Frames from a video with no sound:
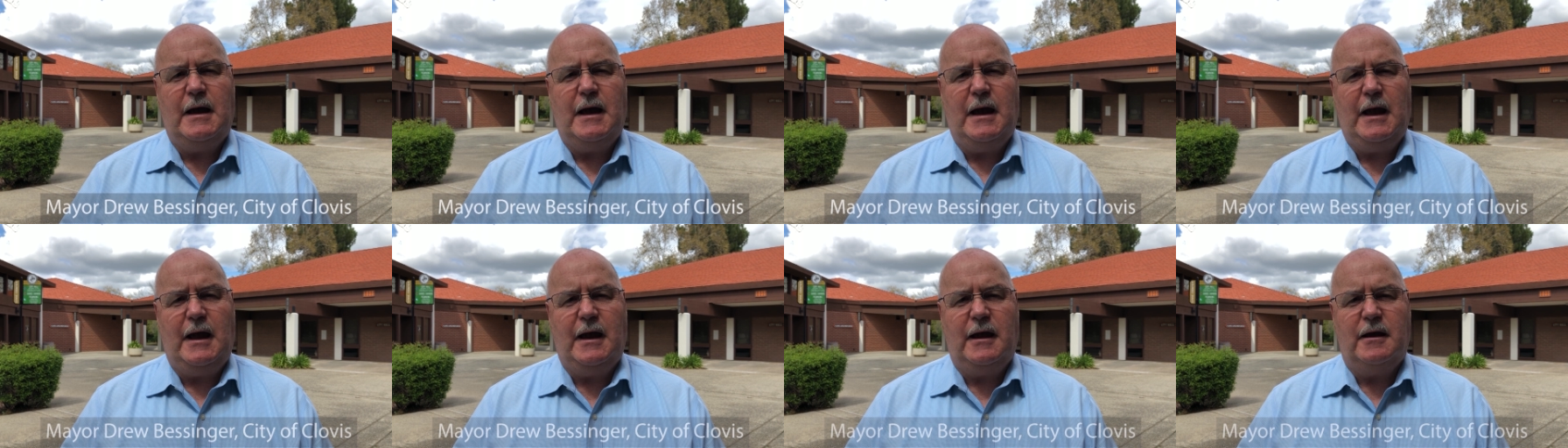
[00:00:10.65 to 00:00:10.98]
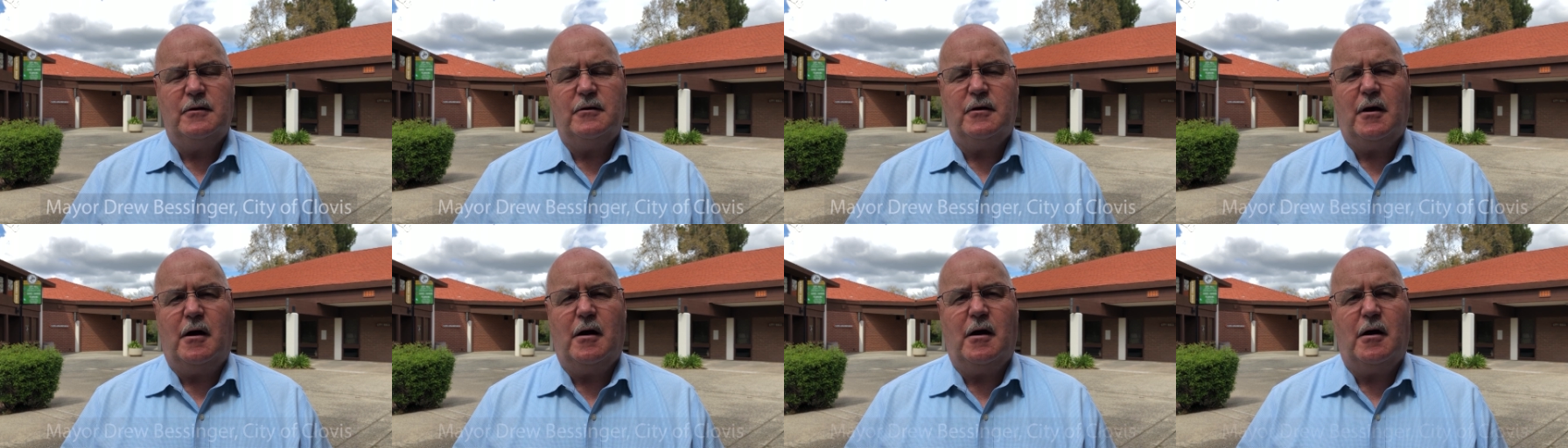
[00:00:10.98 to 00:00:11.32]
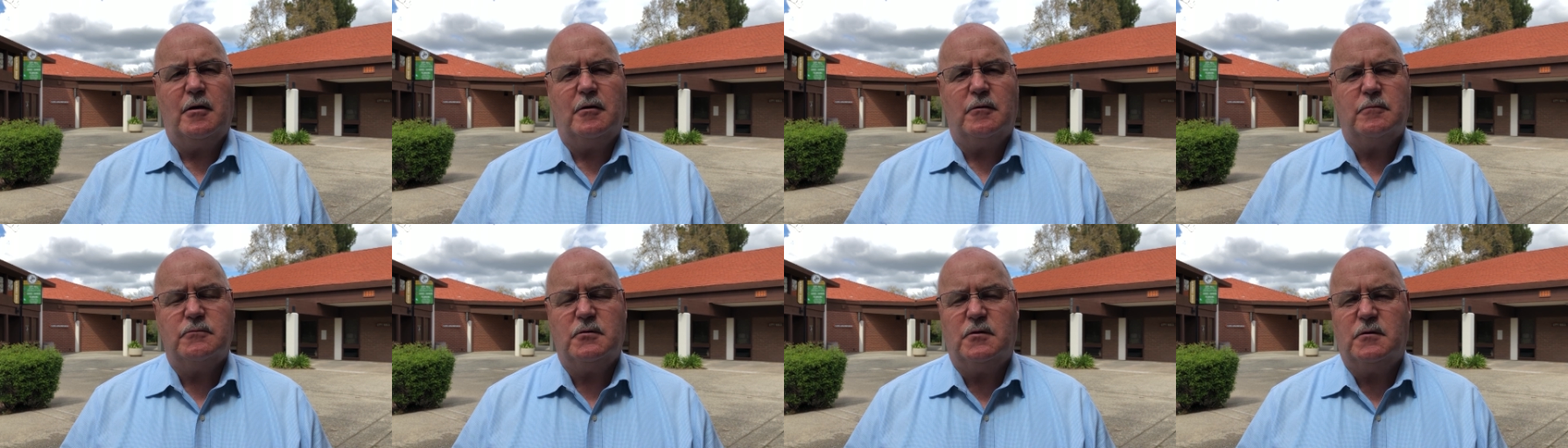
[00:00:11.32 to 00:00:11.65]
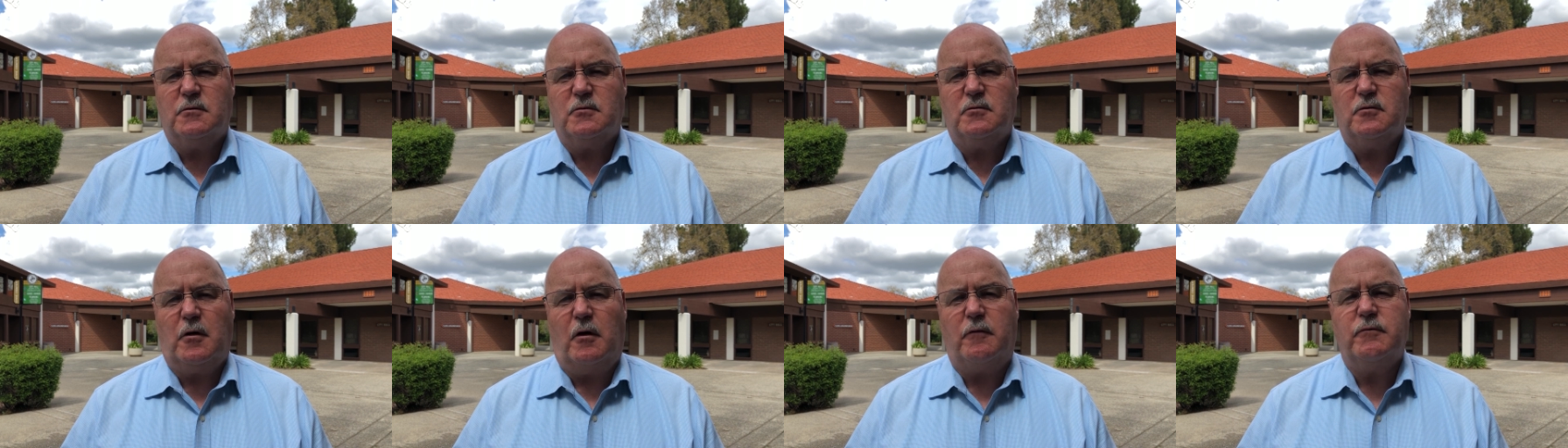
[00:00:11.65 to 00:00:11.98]
and our
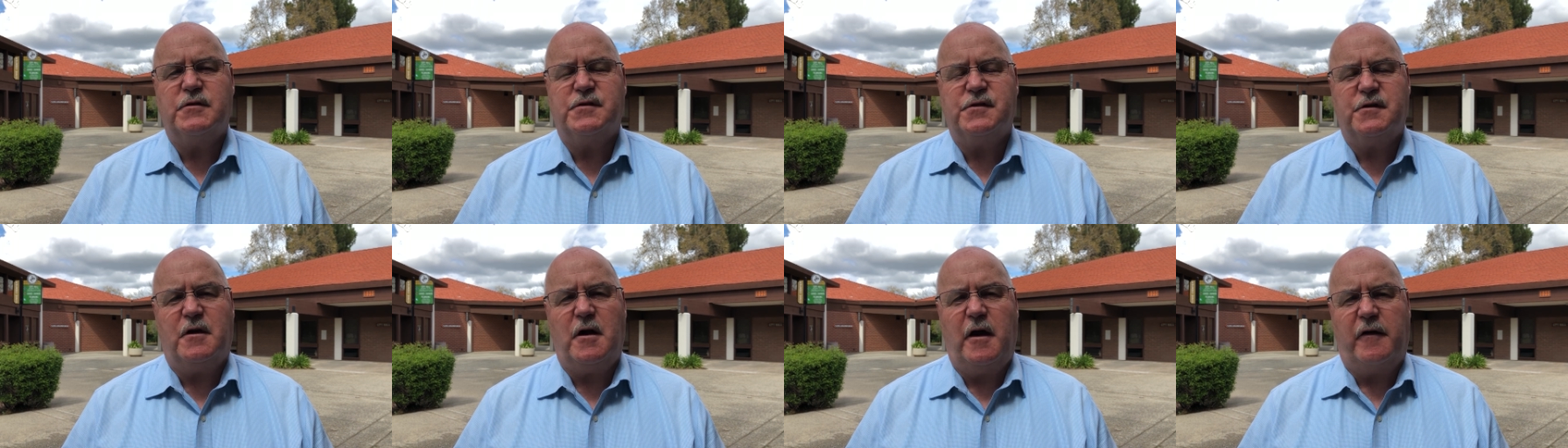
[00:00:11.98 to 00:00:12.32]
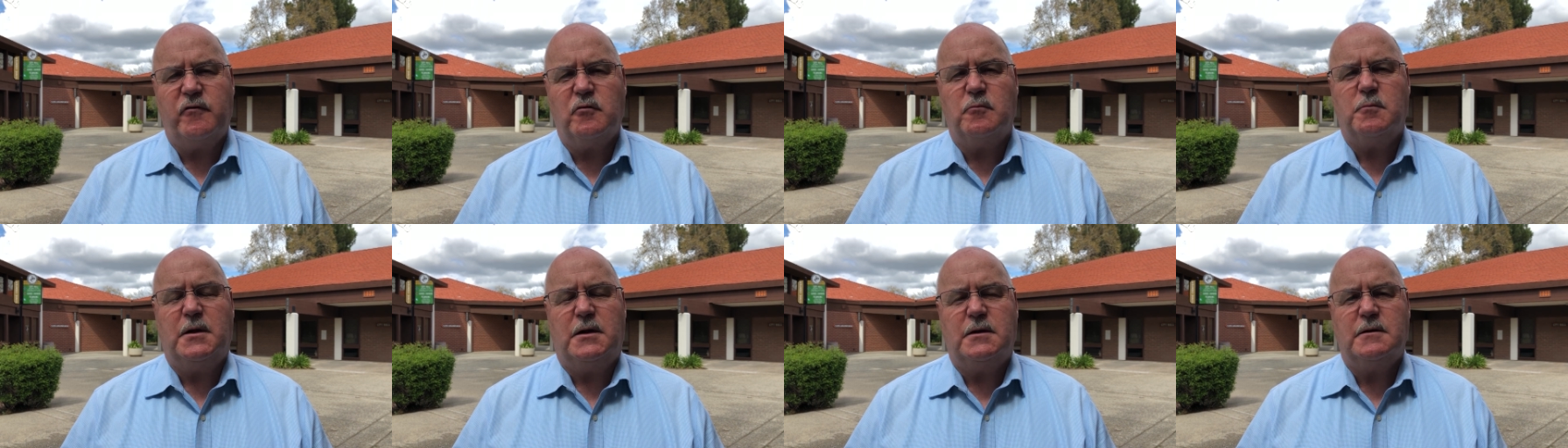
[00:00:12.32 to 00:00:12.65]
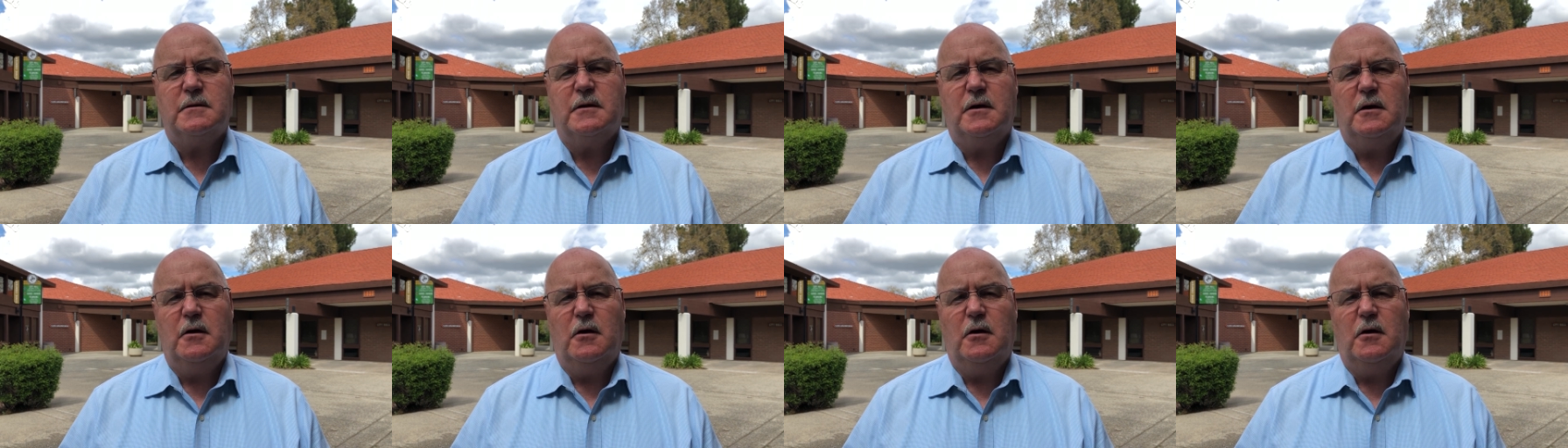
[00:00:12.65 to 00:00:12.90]
Clovis government